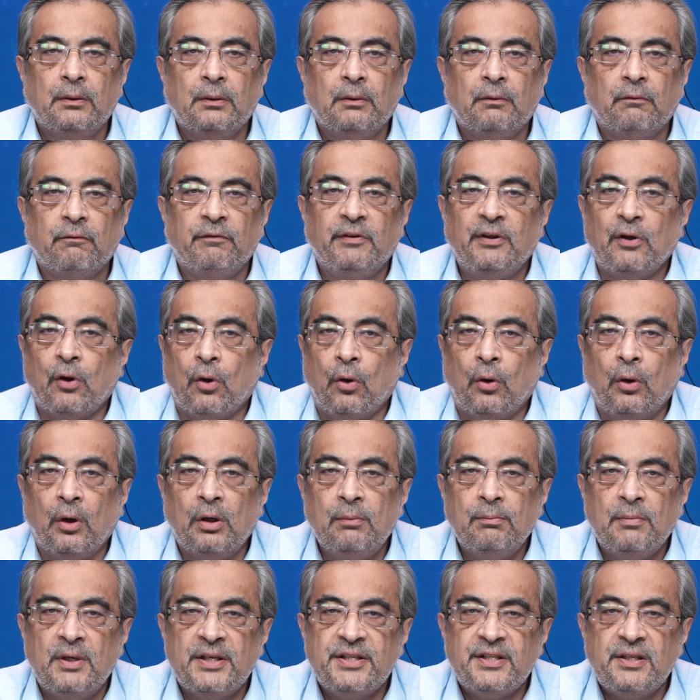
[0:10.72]
We all
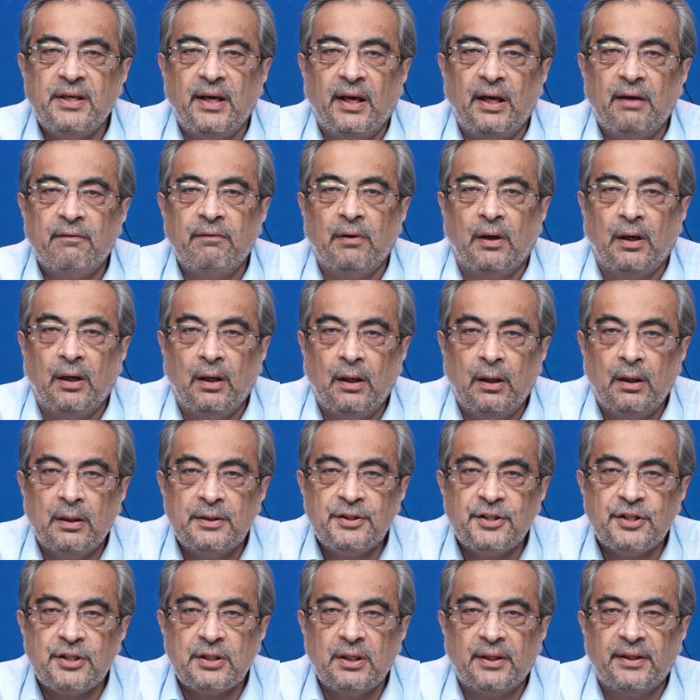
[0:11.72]
must have
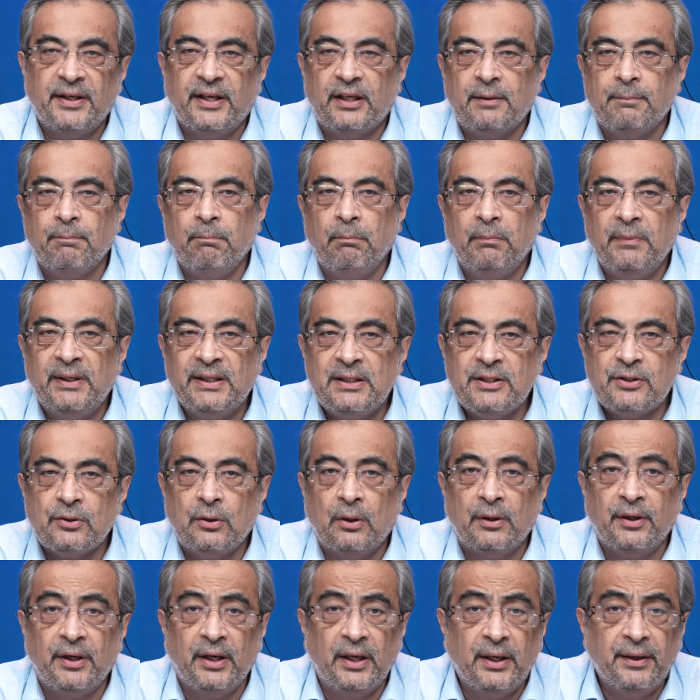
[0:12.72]
hearts that melt
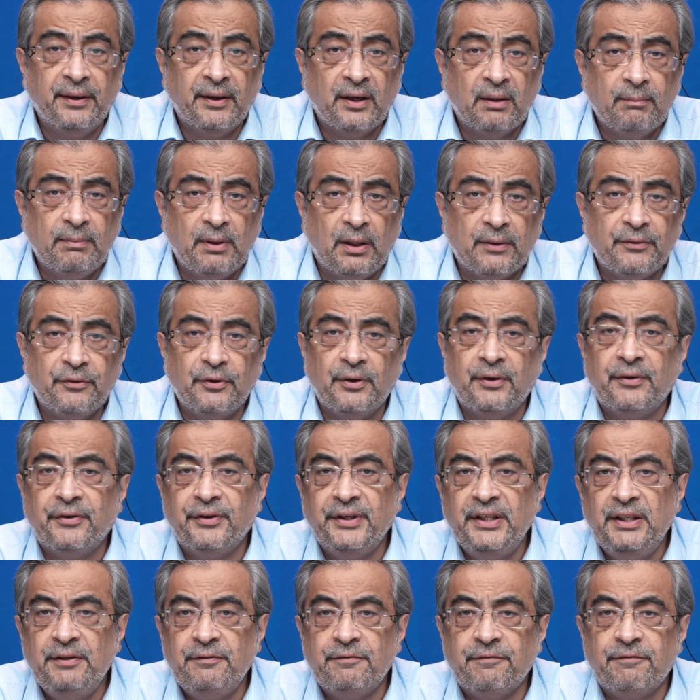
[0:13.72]
on hearing about the
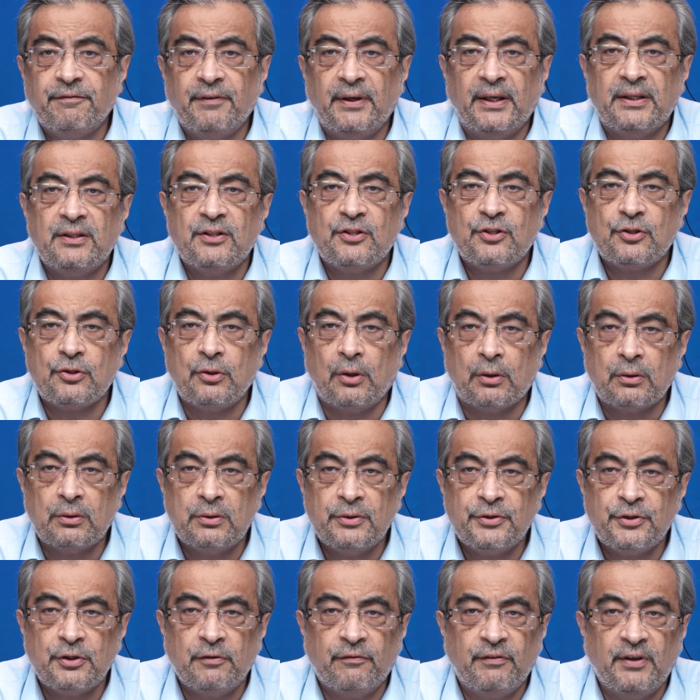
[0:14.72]
grief and
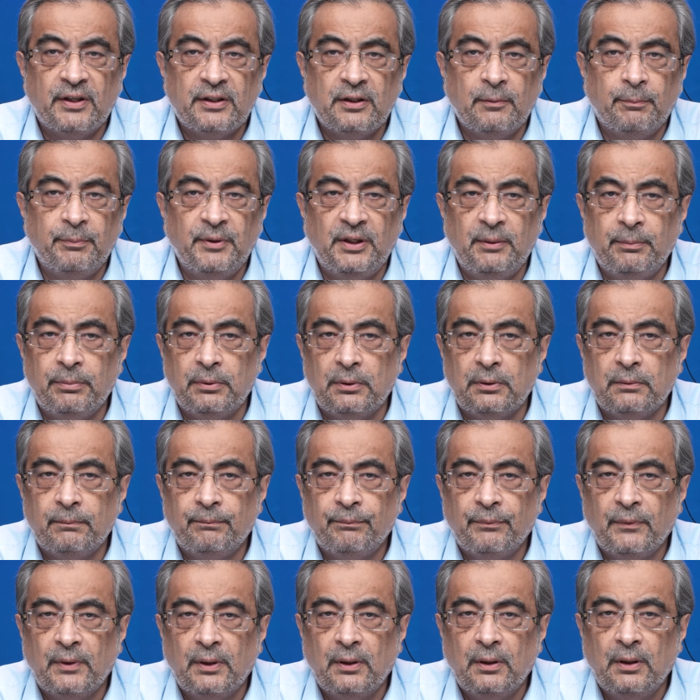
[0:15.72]
sorrows of other people.
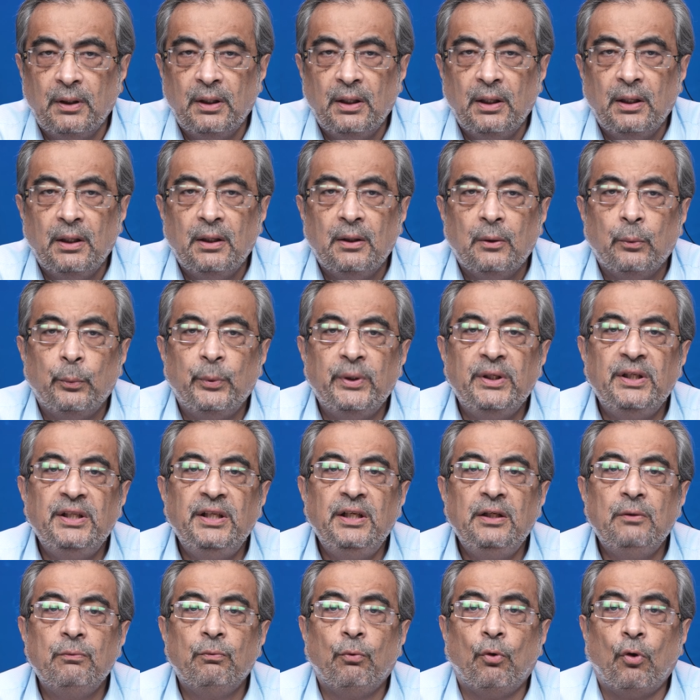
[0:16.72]
We
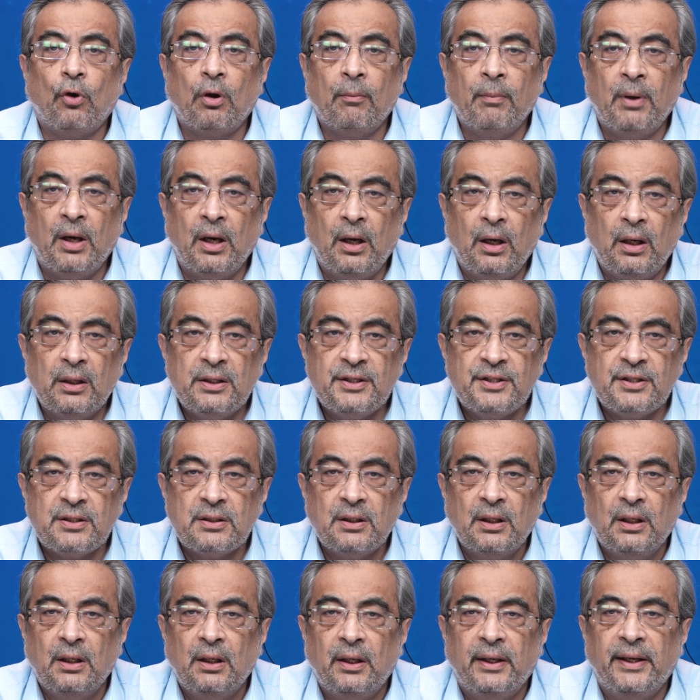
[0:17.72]
need warm hearts
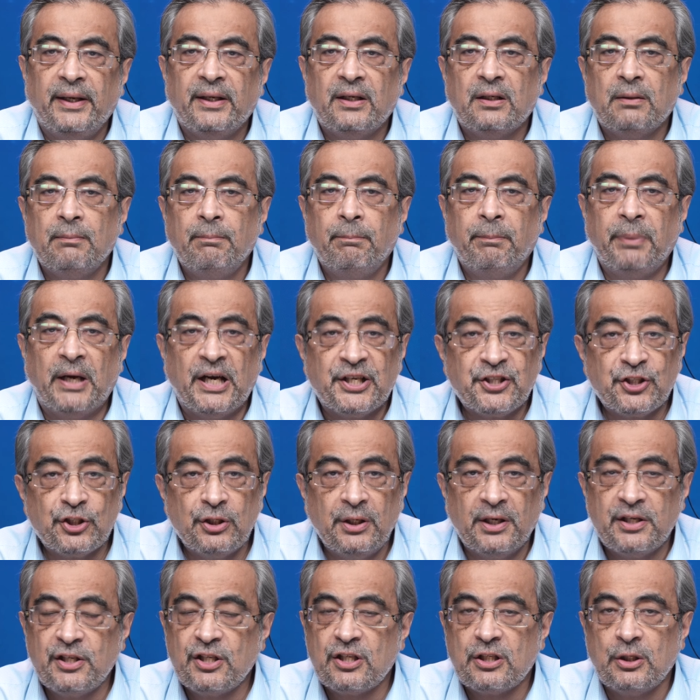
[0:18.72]
and
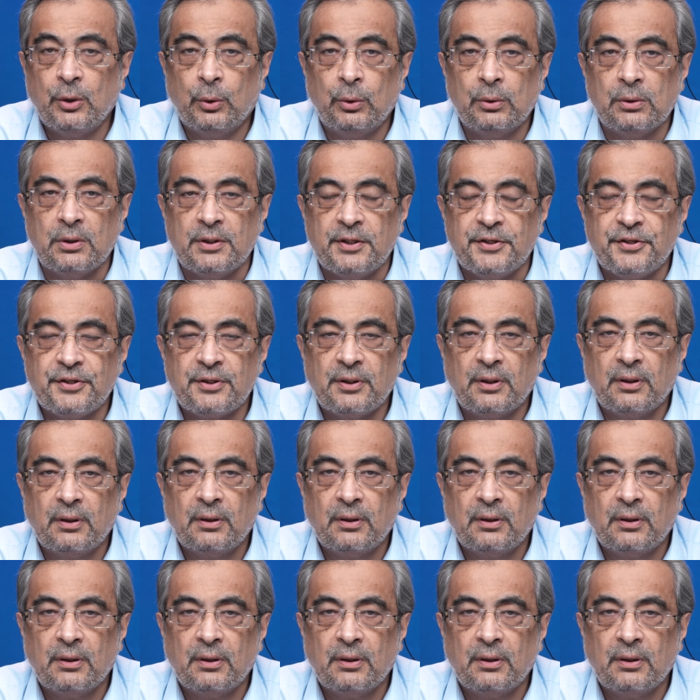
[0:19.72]
compassionate souls.